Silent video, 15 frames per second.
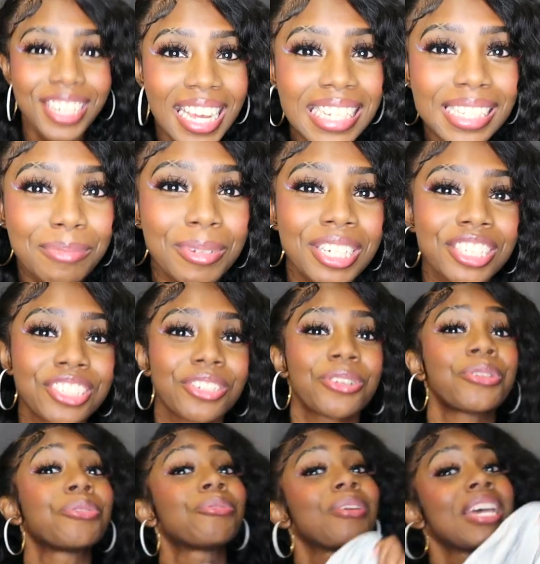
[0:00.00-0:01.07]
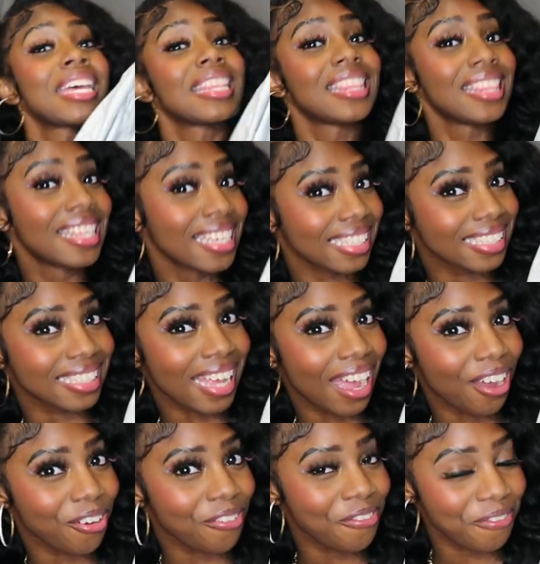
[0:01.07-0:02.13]
next i'm gonna show you this
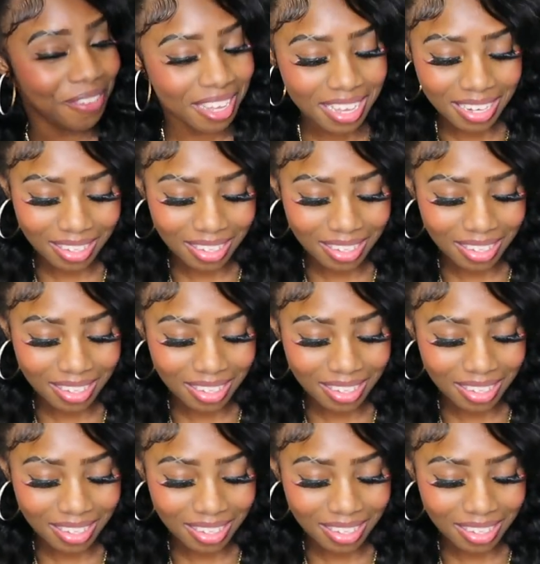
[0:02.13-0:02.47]
outfit